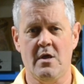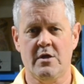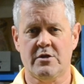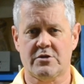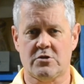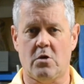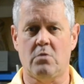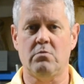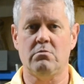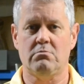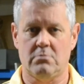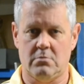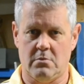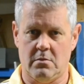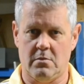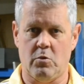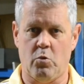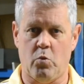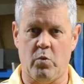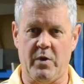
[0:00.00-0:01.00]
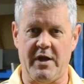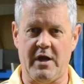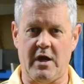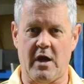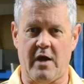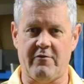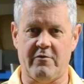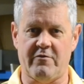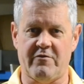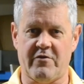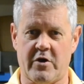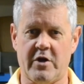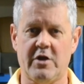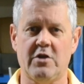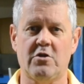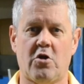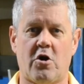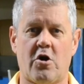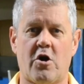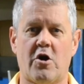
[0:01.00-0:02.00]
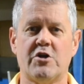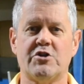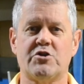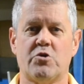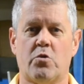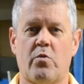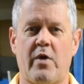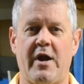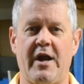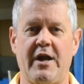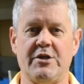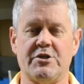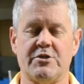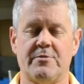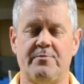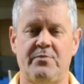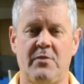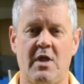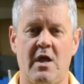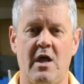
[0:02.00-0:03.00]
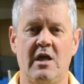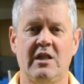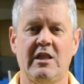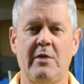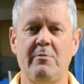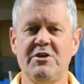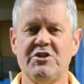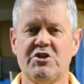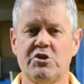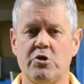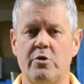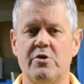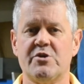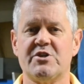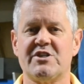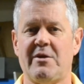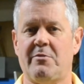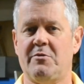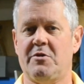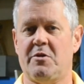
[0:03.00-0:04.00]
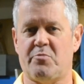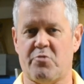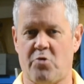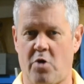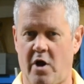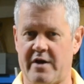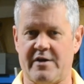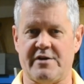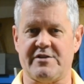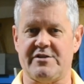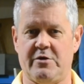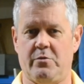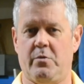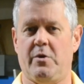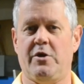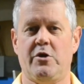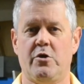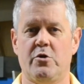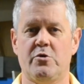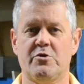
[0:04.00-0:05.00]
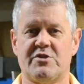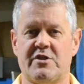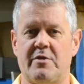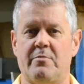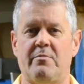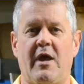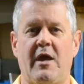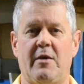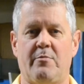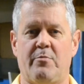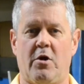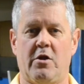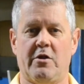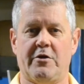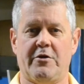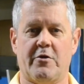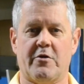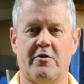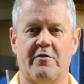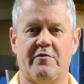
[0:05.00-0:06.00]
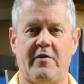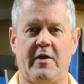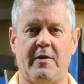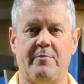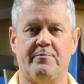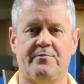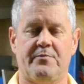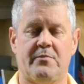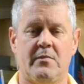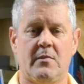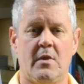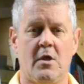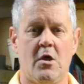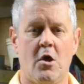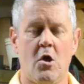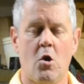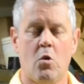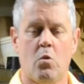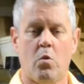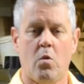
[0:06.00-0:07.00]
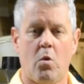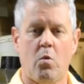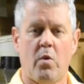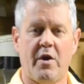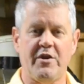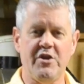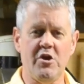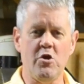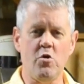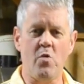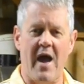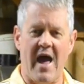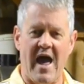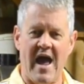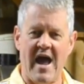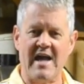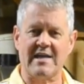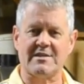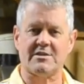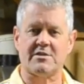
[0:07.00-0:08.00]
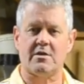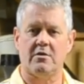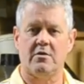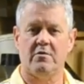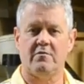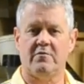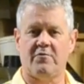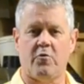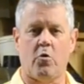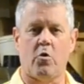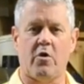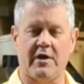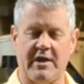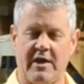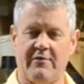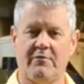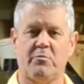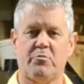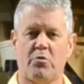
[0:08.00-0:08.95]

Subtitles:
So we have a very large range. Let me show you some of the products that we use to make polyurethane. When you ask for a given